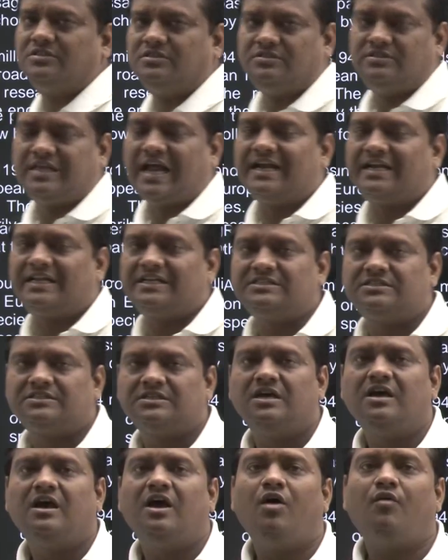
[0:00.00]
that is
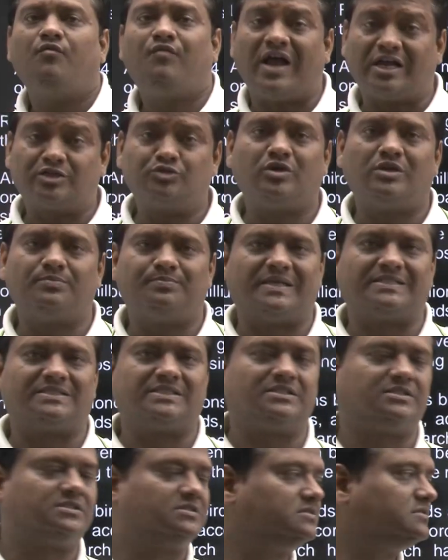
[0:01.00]
factual
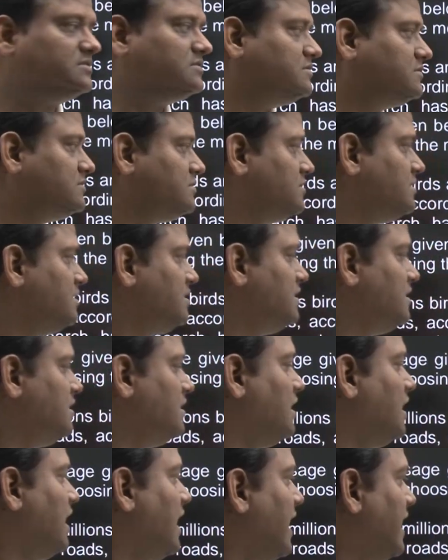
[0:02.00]
passage,
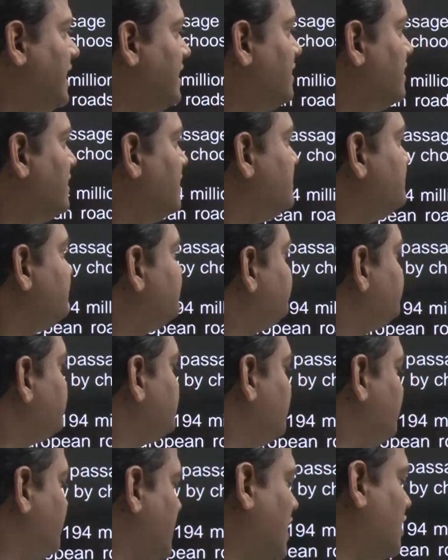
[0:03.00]
and
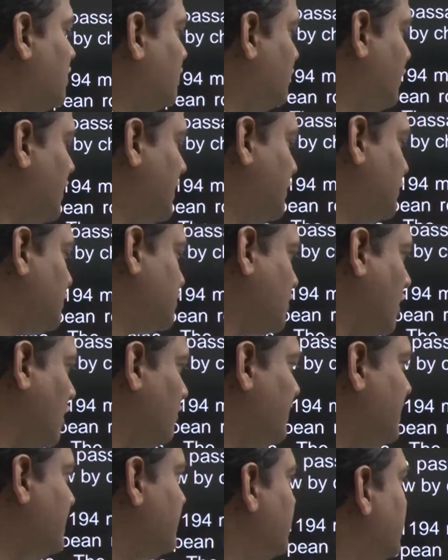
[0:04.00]
we are going to solve
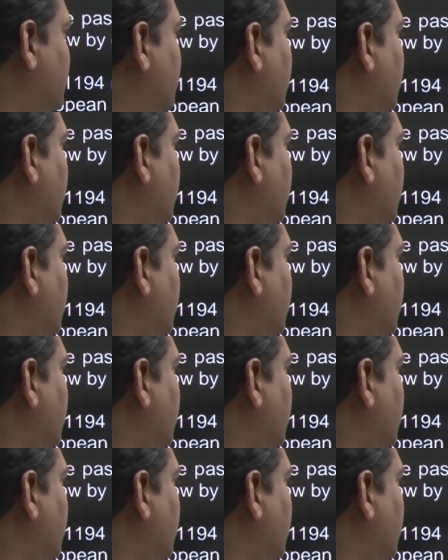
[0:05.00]
it.